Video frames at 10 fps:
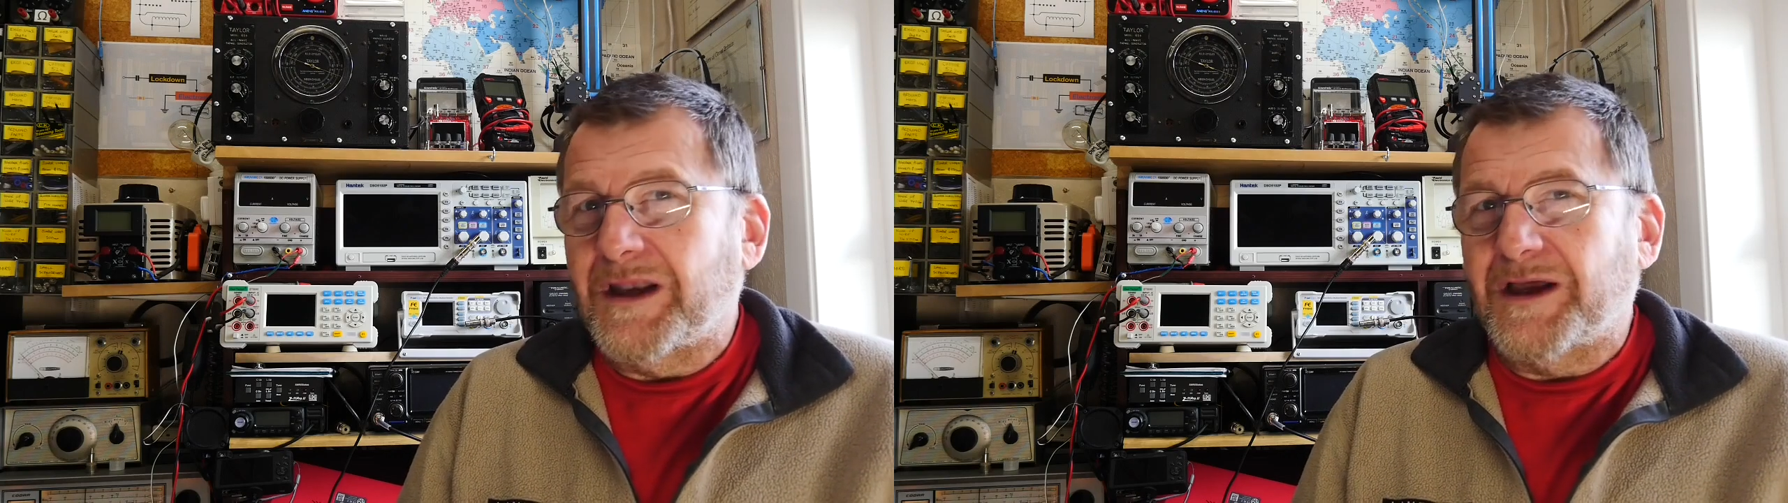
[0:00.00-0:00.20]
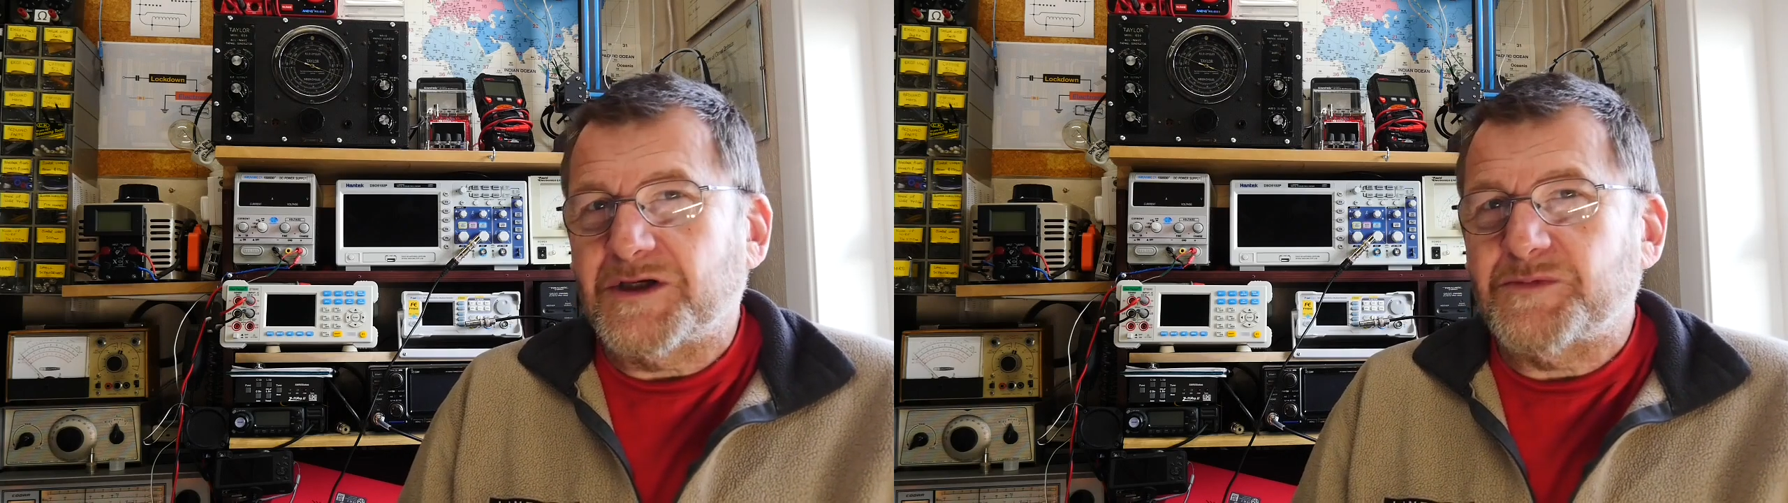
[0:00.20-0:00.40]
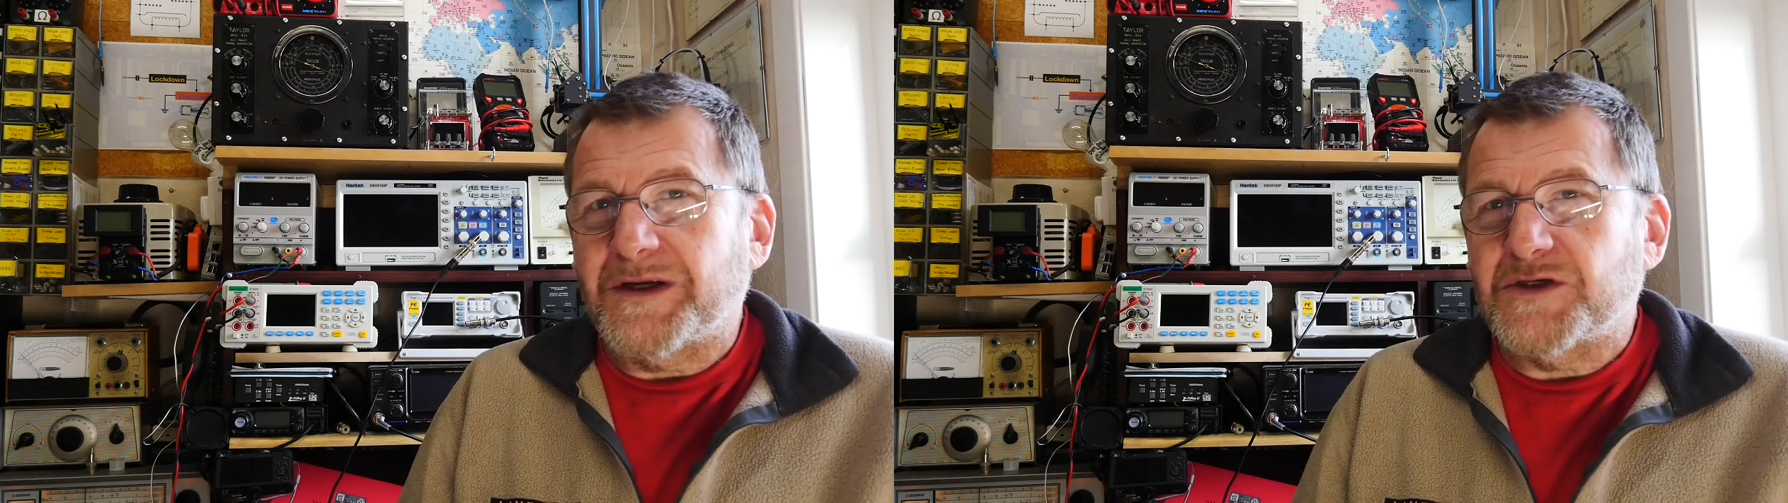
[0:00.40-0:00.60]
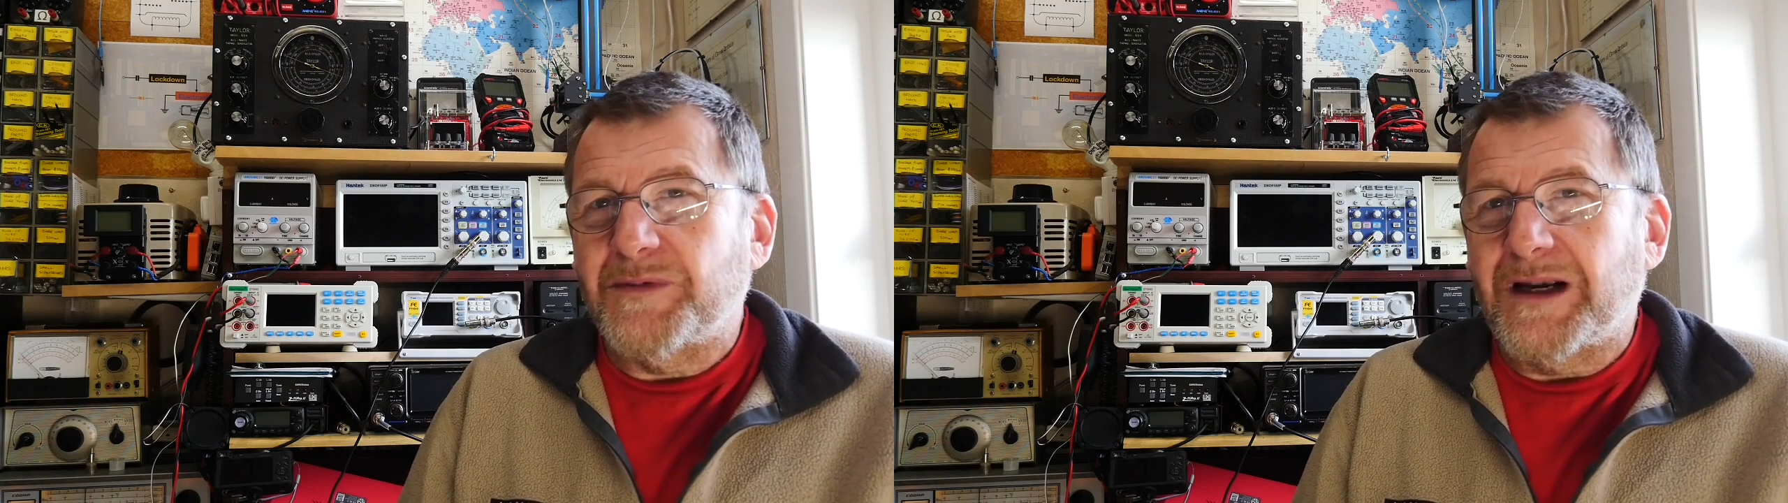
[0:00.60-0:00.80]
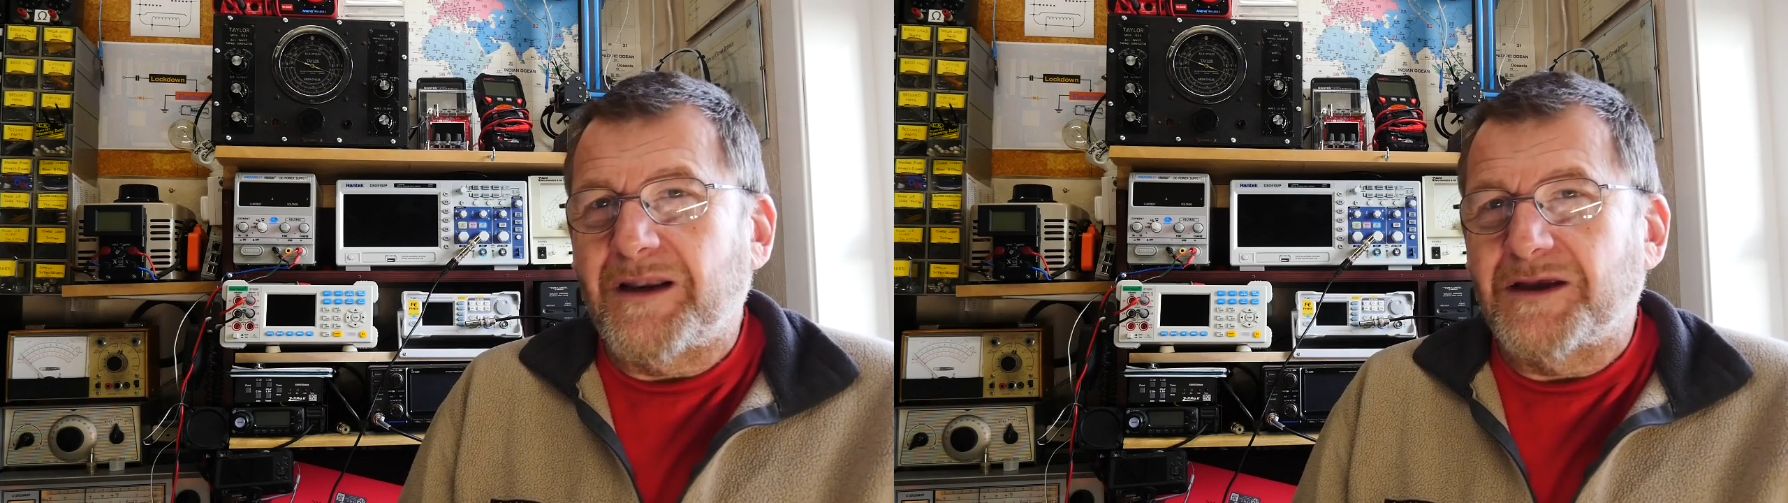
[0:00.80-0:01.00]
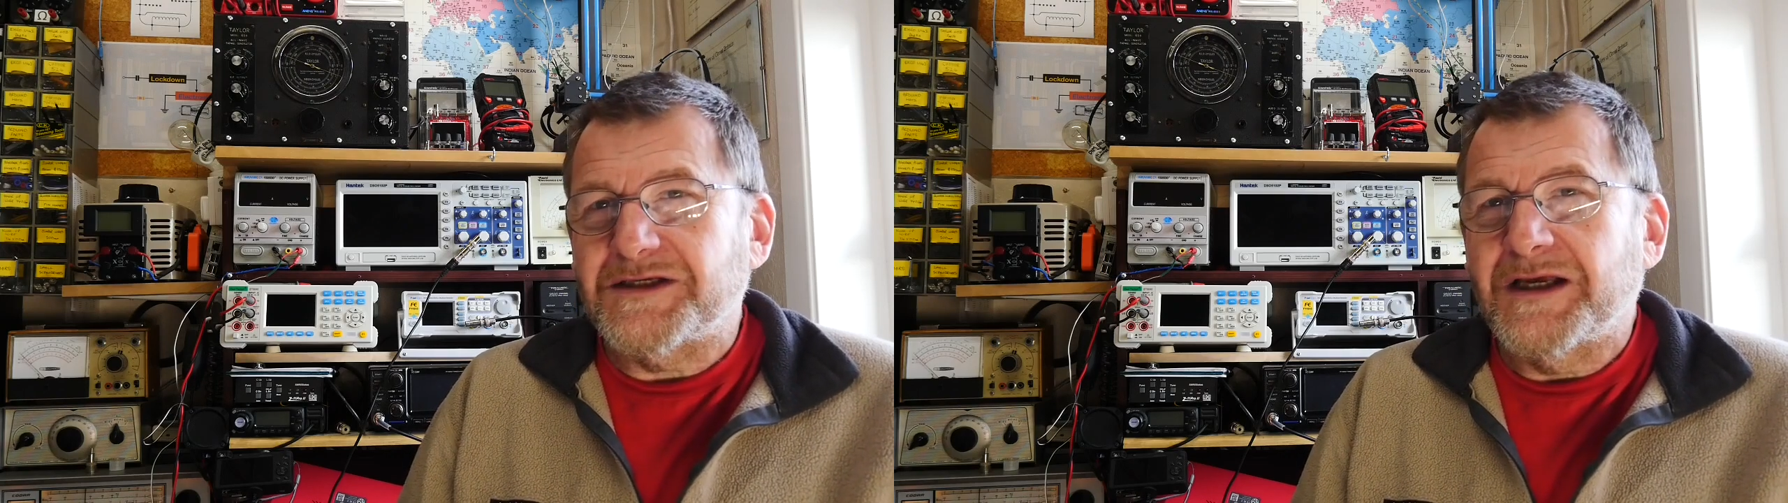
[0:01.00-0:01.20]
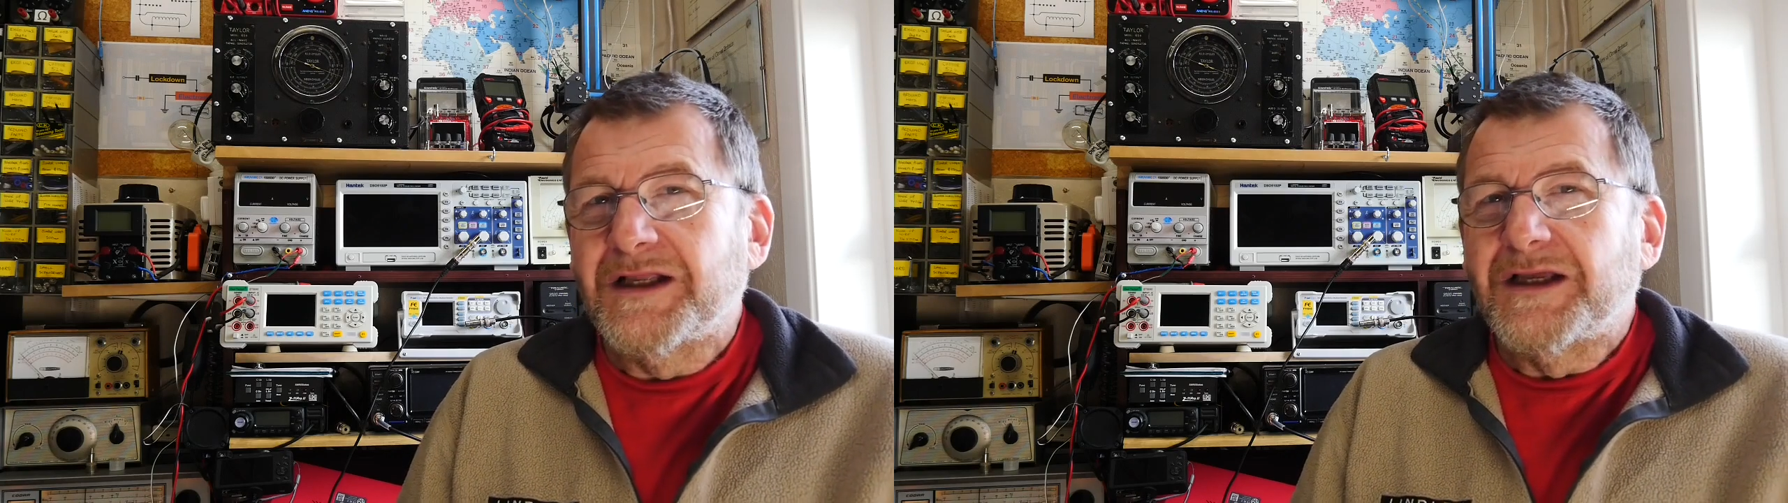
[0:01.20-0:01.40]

like a spectrum analyzer.